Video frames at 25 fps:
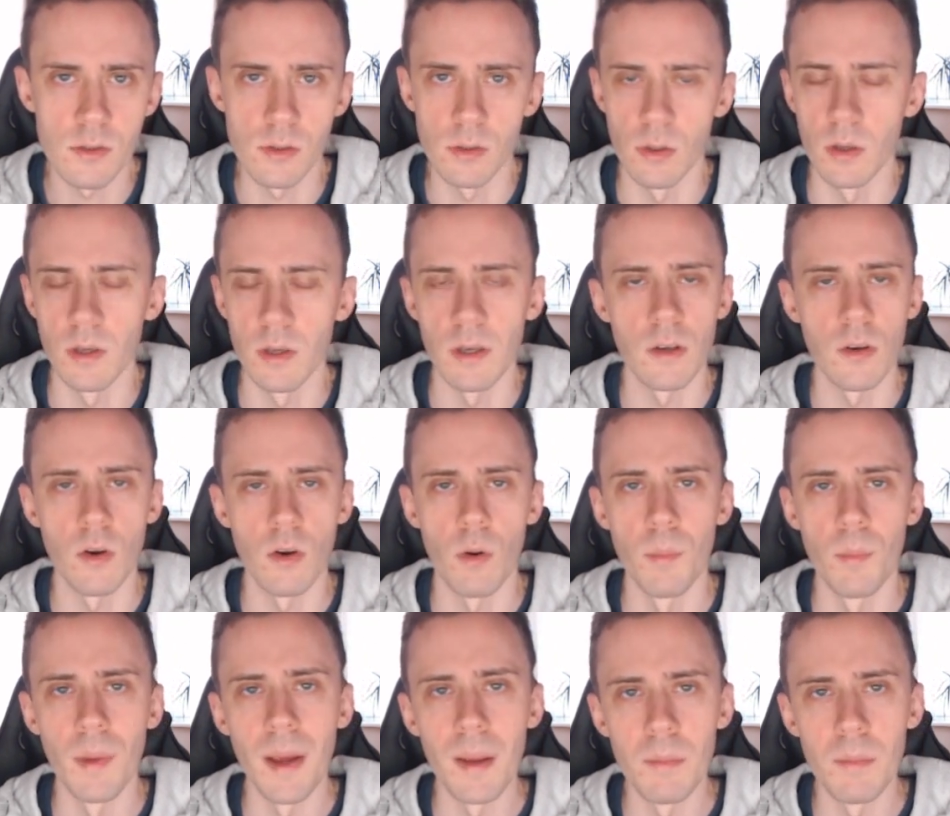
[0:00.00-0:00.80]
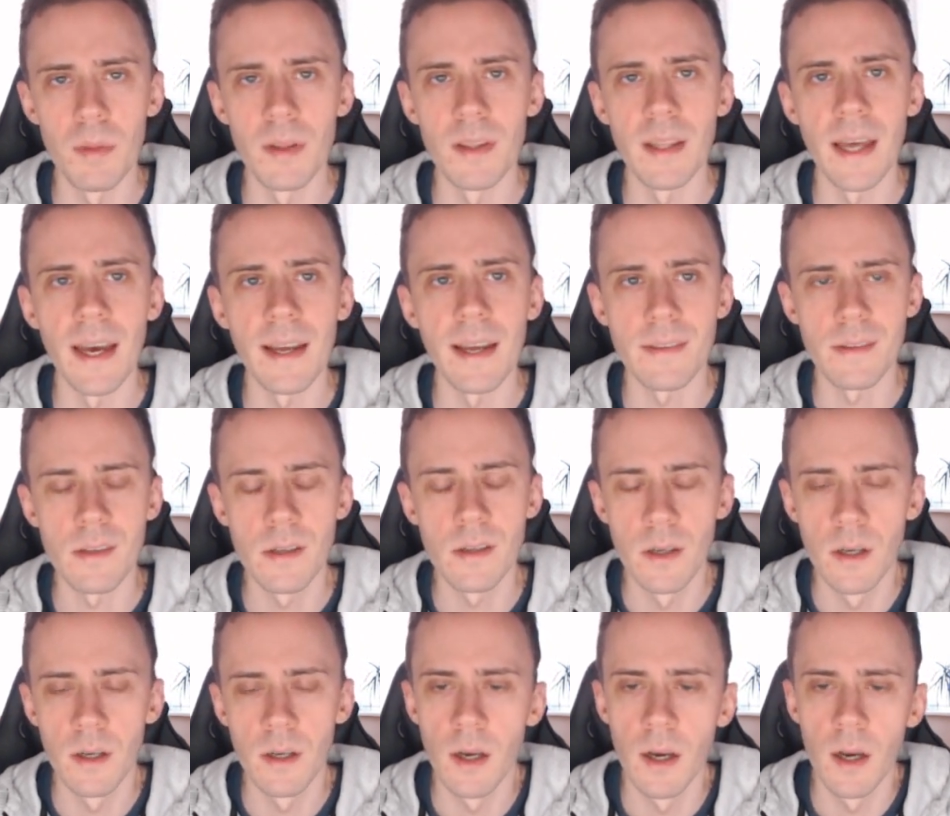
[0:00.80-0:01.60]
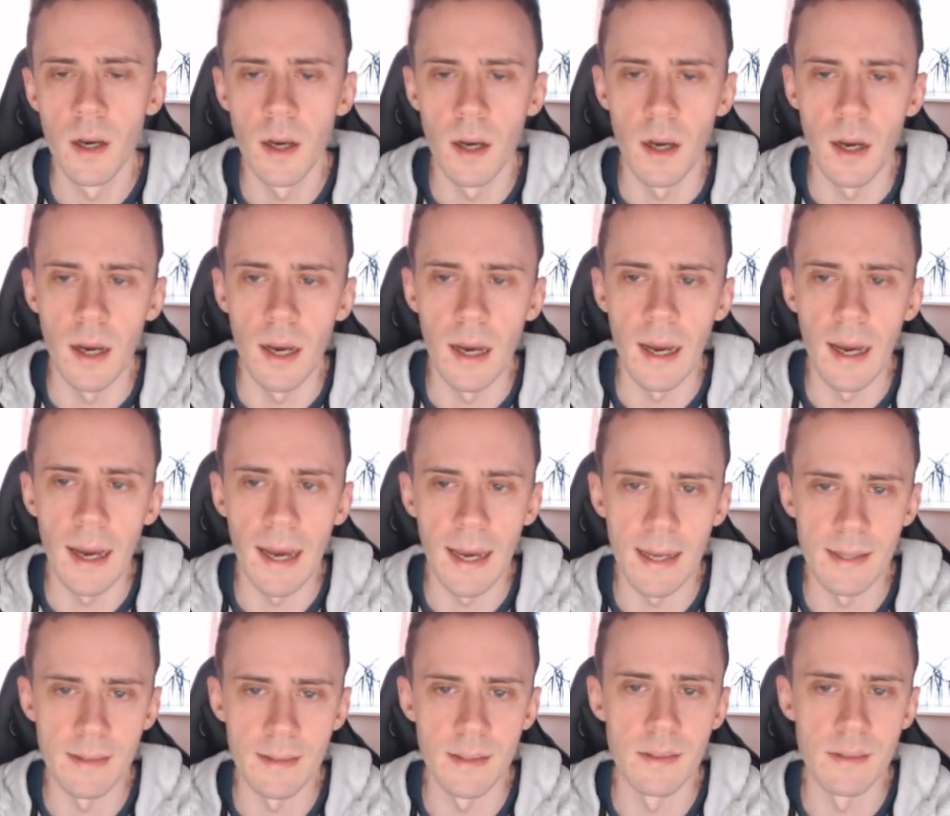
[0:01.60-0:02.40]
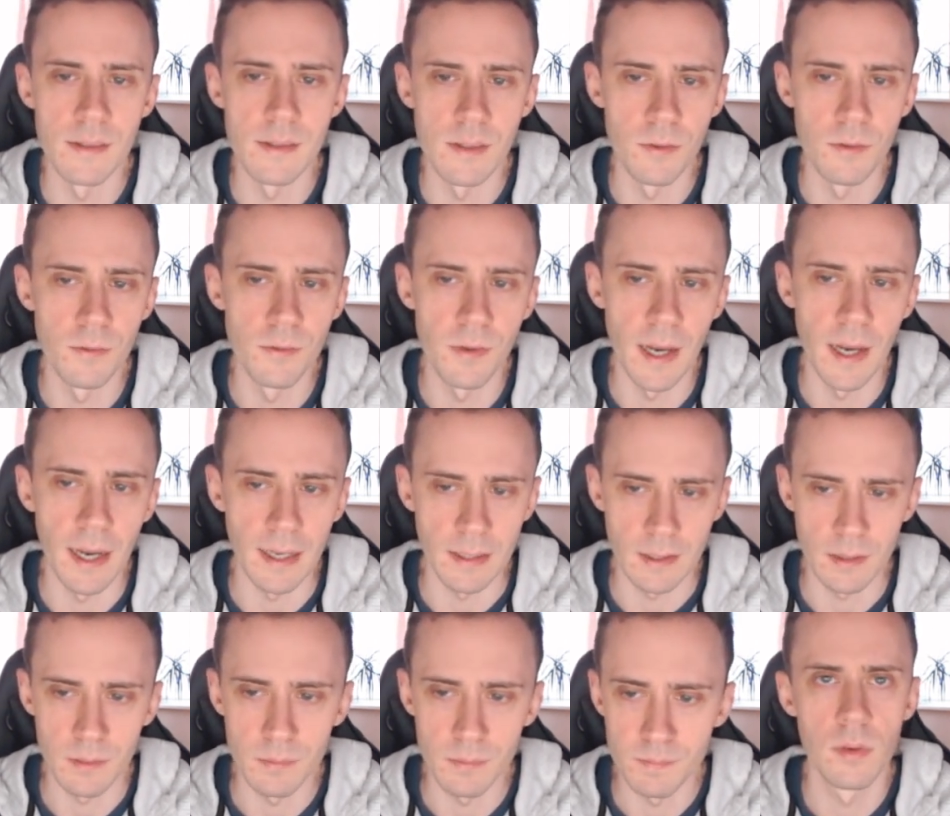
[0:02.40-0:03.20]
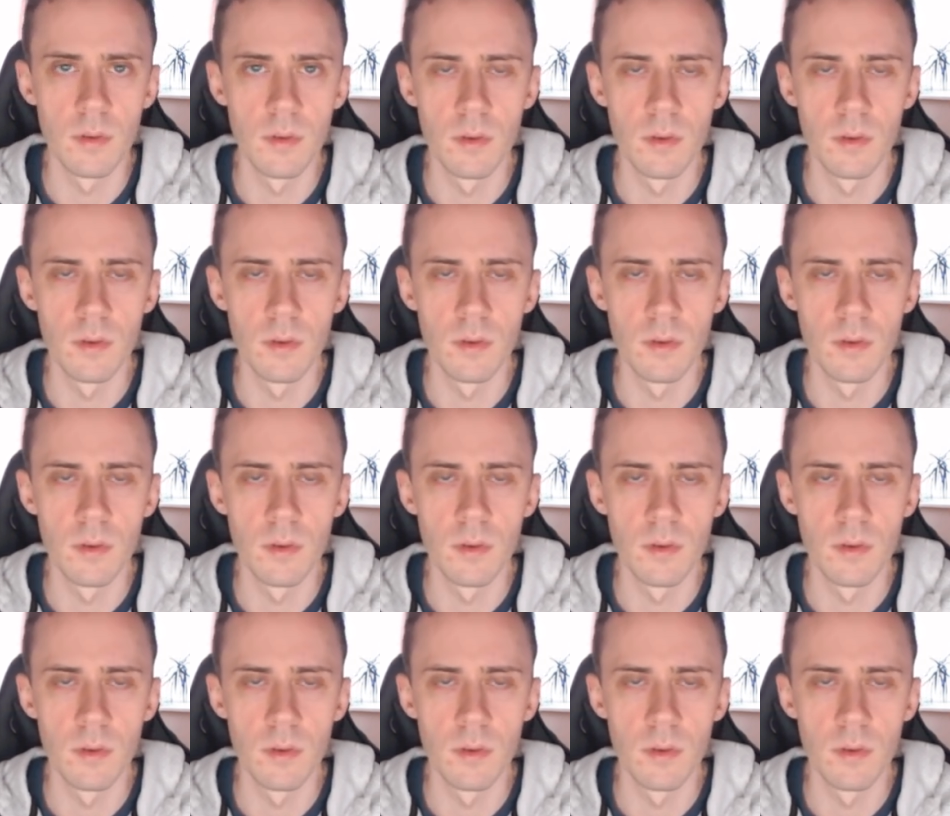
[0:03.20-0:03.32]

So I don't know, maybe that uh, had its effect.